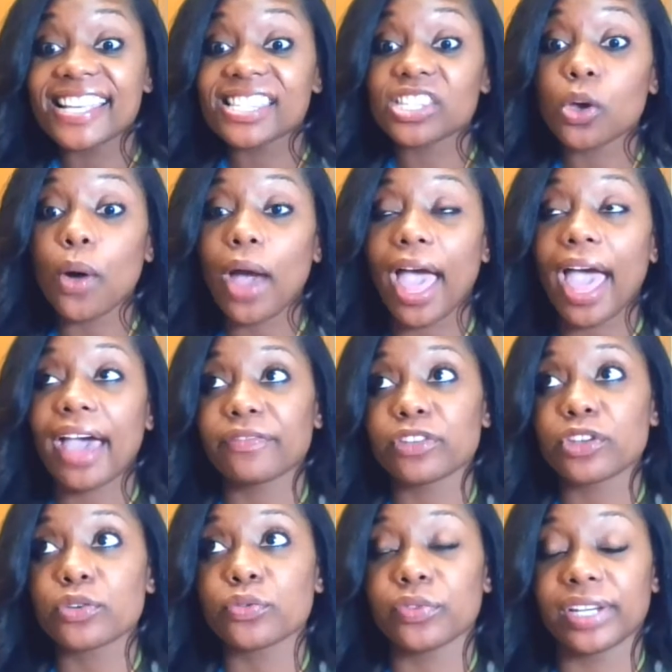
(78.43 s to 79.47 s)
So
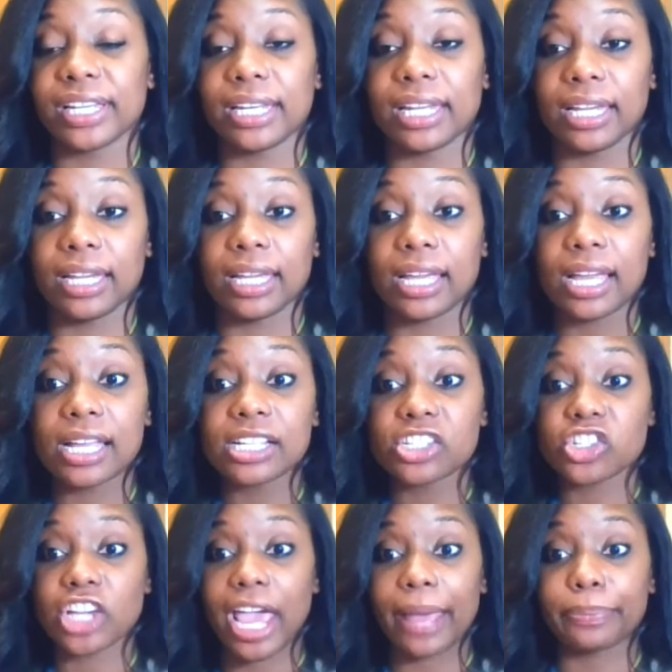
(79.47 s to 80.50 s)
after reading
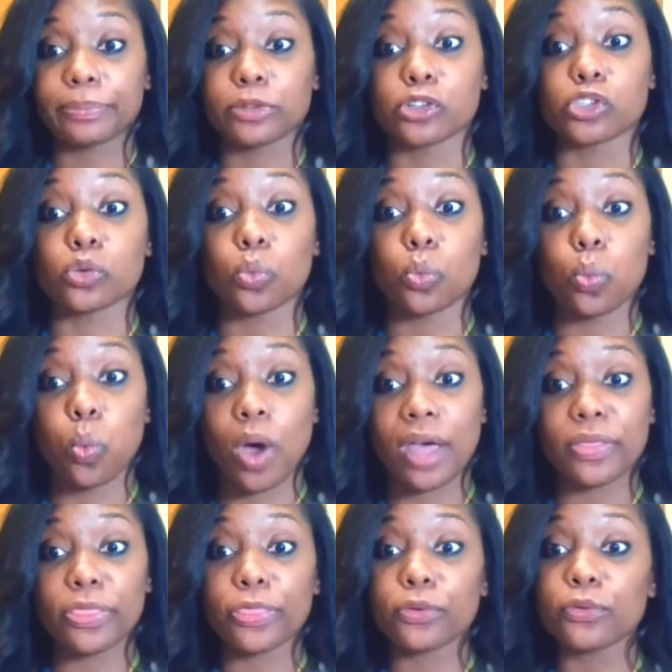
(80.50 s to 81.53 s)
chapters
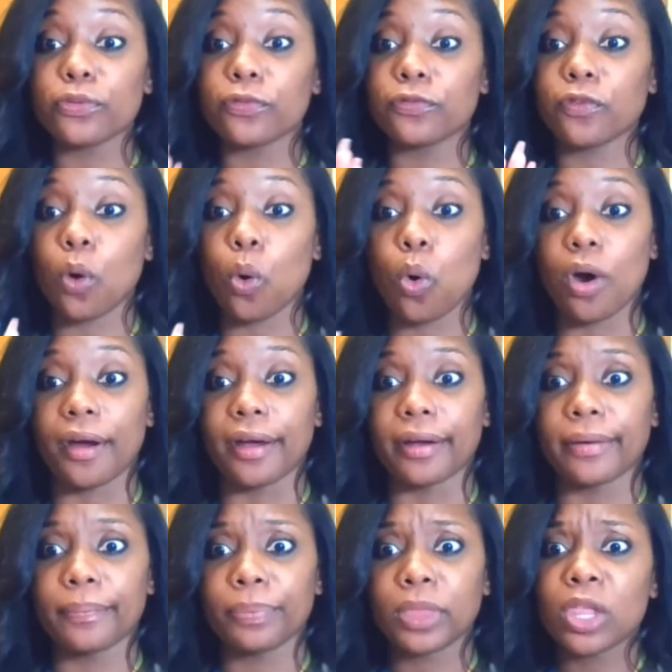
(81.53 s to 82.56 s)
1 through
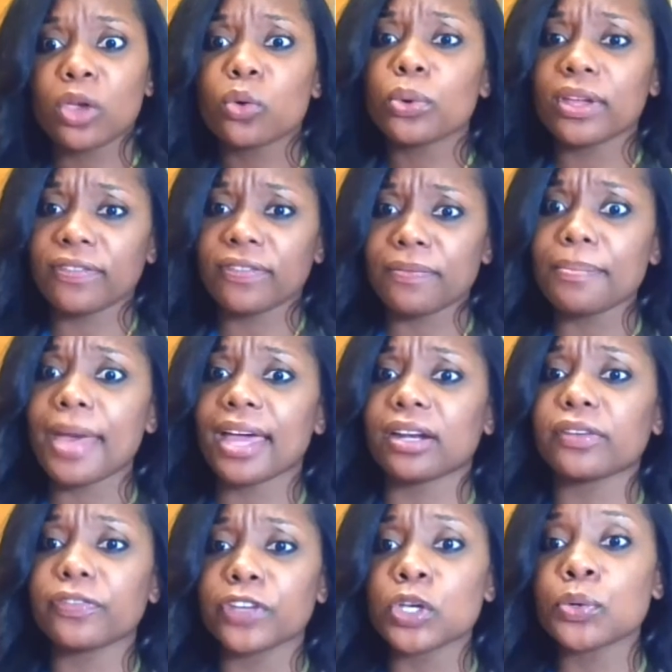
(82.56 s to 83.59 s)
4, we've met
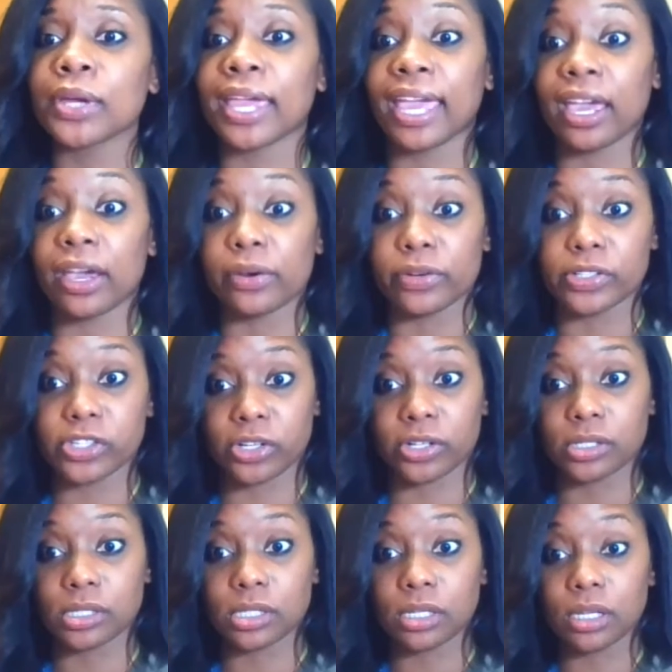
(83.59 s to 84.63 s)
a few
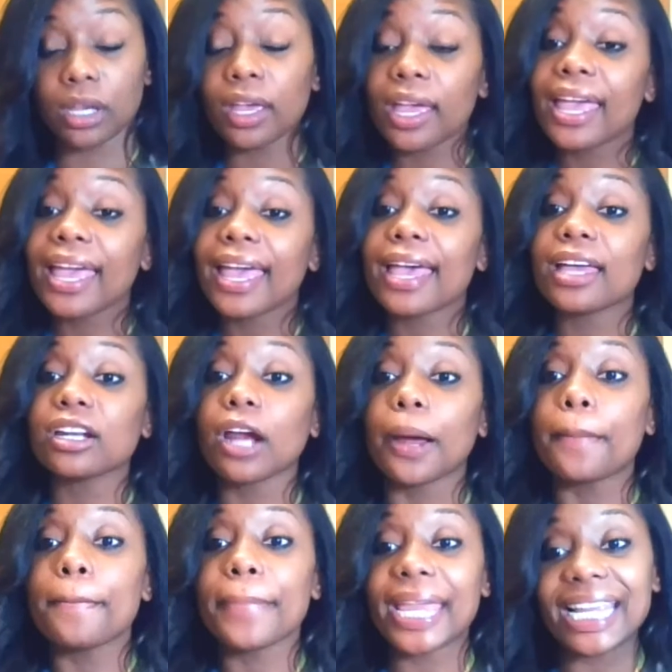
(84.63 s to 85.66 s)
characters. And
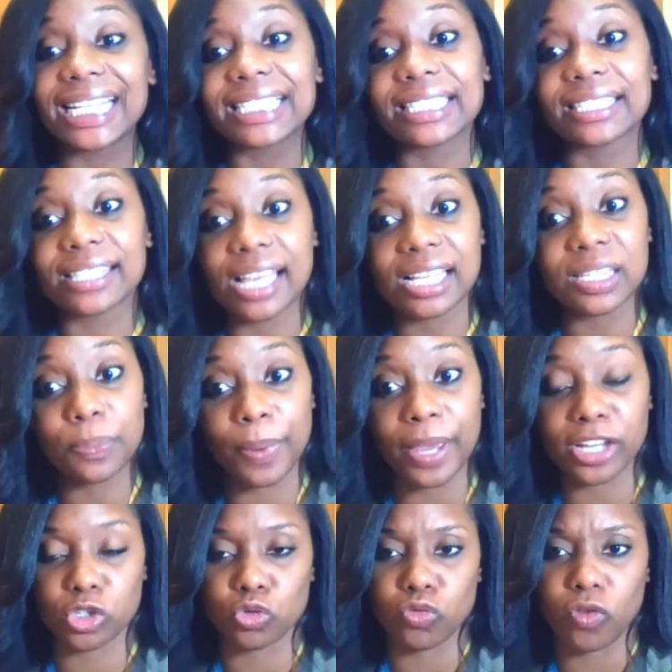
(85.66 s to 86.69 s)
our main
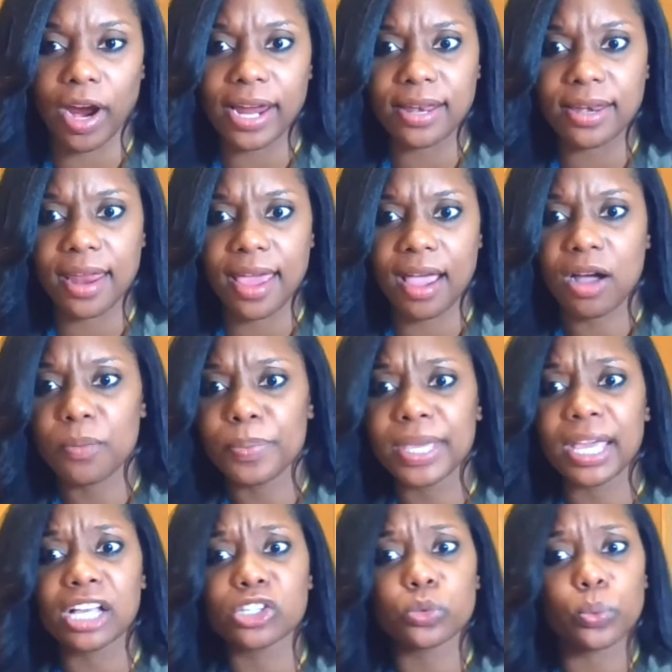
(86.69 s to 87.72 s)
suspects right now,
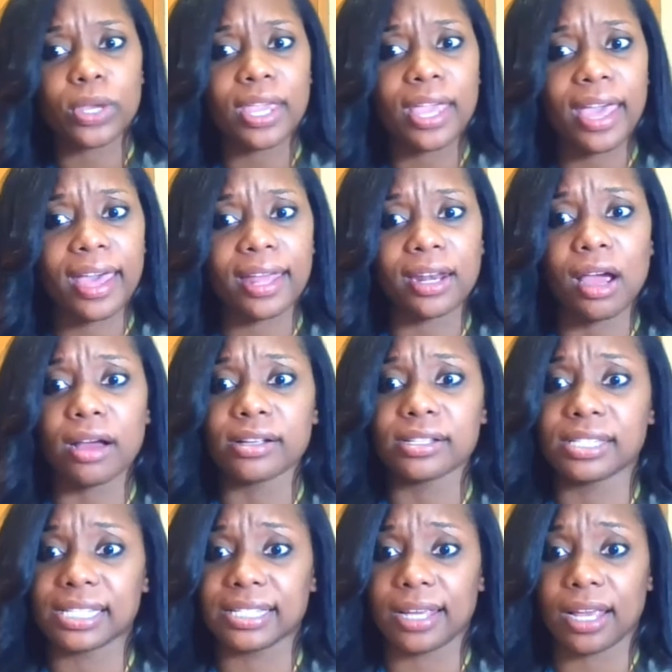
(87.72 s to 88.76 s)
because we had our
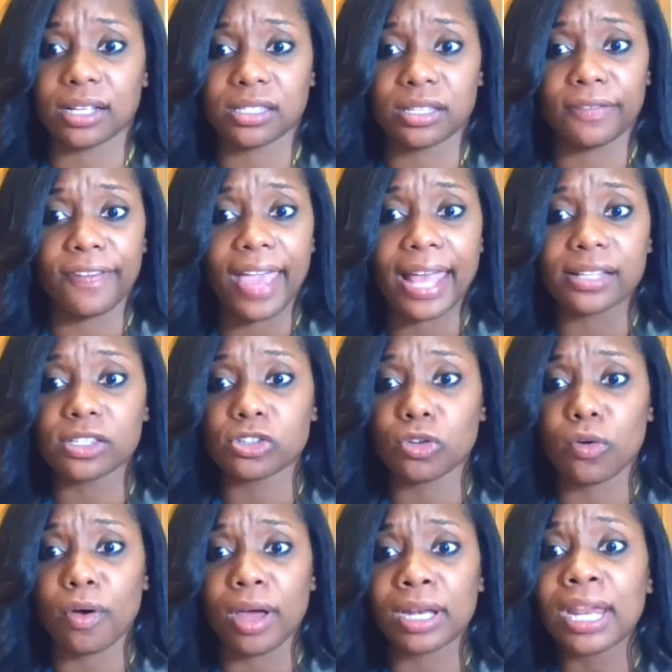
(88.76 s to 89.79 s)
detective hats
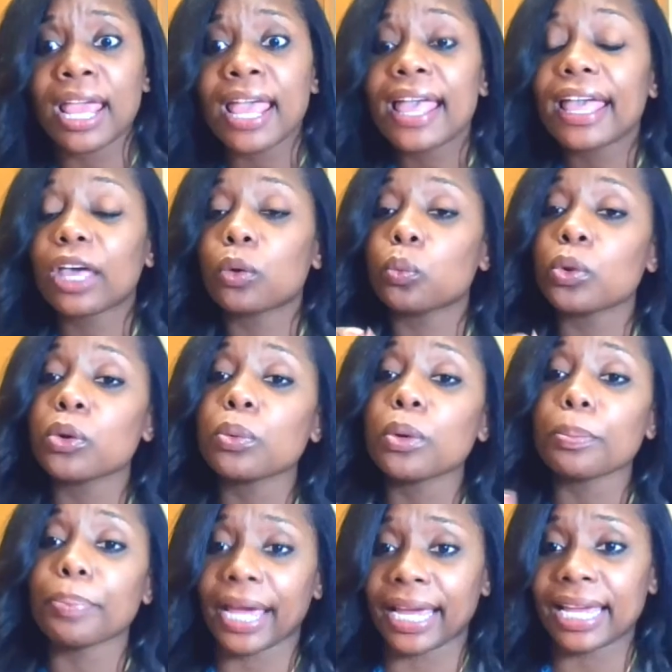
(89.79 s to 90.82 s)
on and we
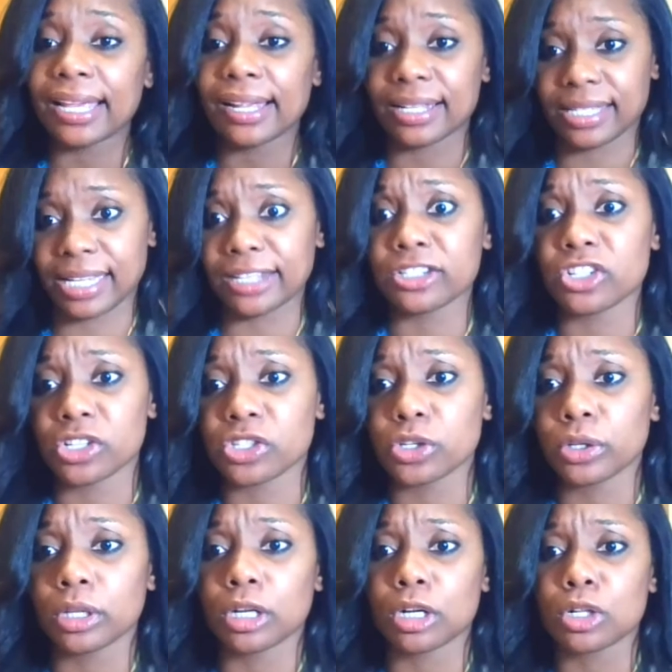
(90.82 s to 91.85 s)
were paying attention
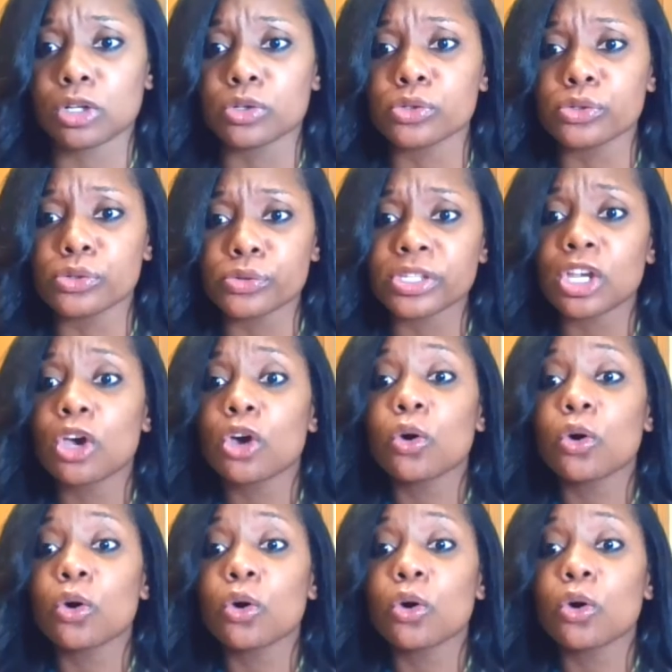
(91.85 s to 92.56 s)
to the clues,